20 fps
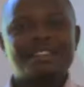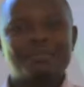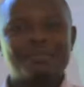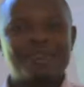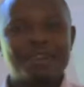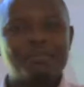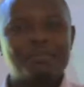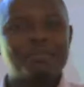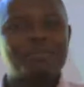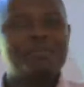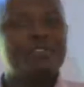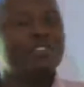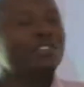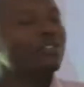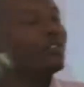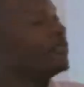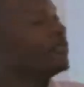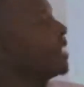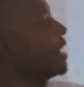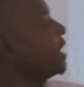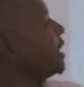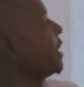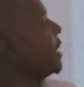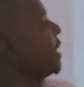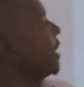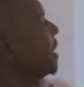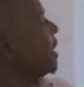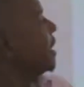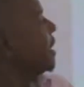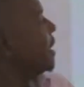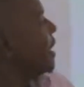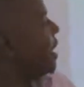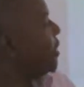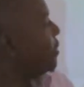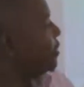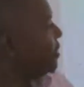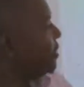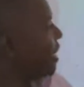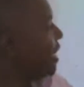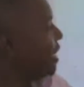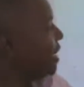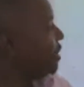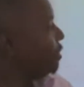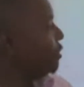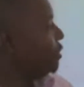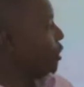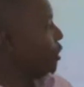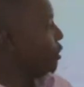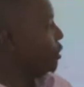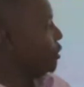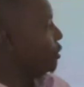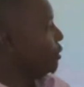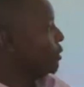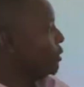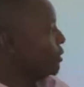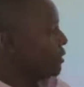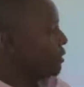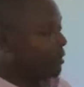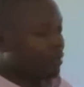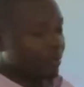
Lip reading: My people children, I would like you to